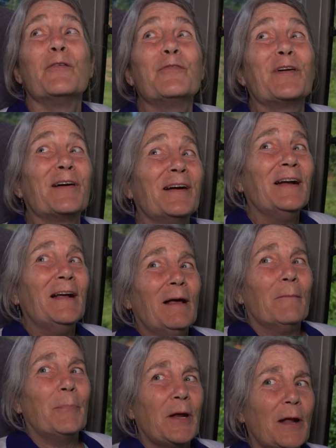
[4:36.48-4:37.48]
over.
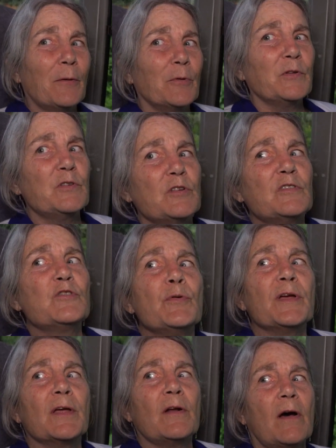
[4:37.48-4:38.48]
But I was just
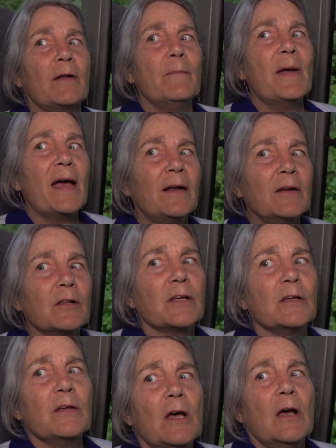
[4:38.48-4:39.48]
doing it
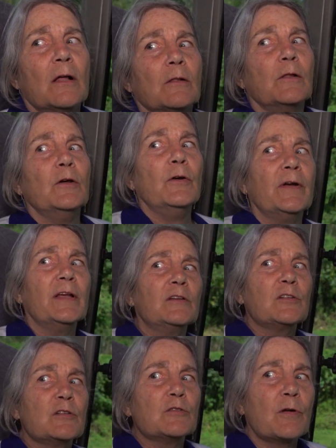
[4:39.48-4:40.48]
automatically, learning
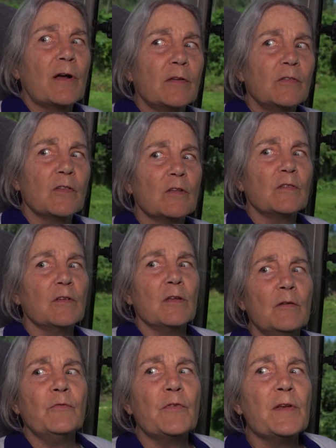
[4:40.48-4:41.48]
to trust this
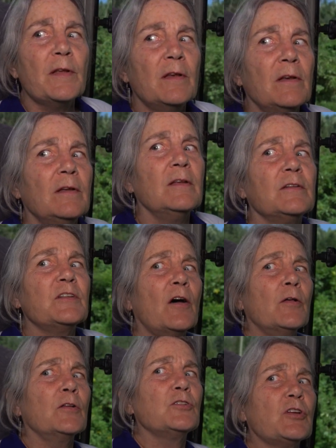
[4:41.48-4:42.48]
infinite
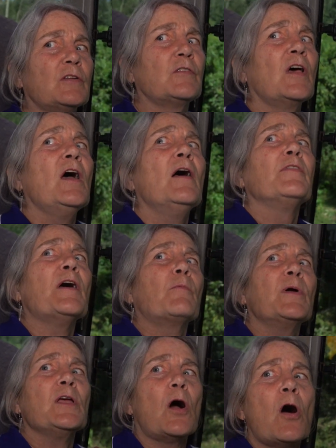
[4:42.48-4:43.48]
intelligence that
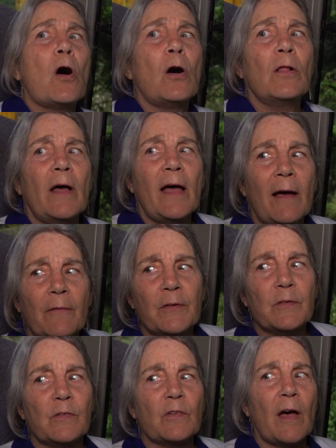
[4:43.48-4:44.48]
we all have
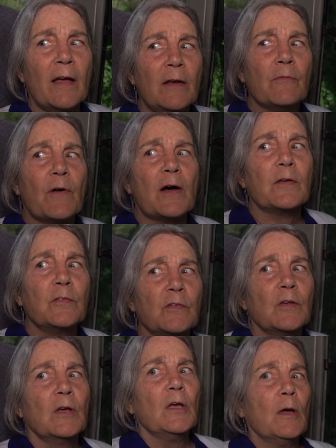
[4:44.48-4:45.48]
inside of
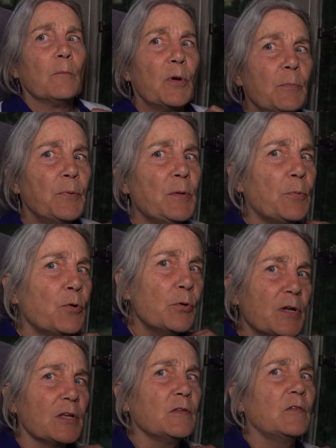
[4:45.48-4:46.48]
us, but people who
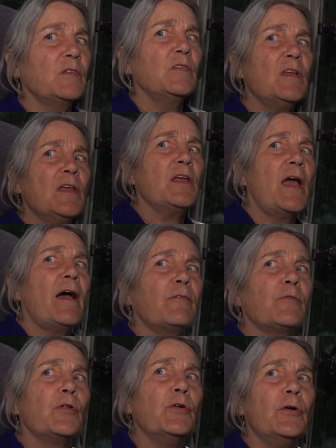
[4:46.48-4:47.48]
can see
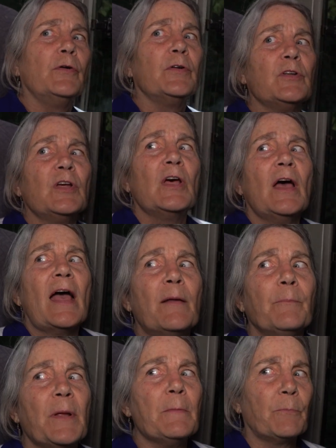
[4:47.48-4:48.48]
have learned
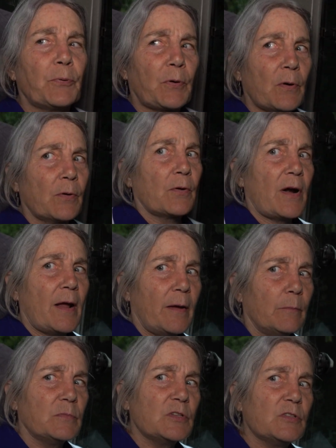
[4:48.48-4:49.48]
and been
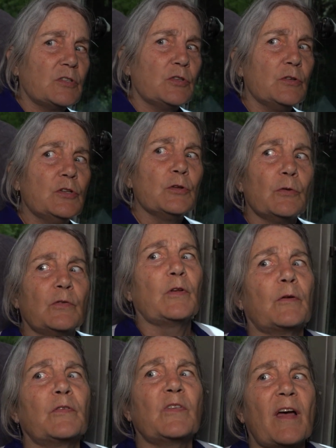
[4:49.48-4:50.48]
programmed to use
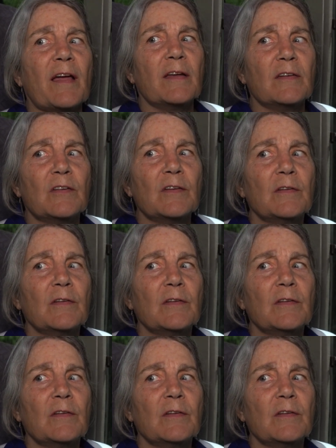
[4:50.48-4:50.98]
their sight.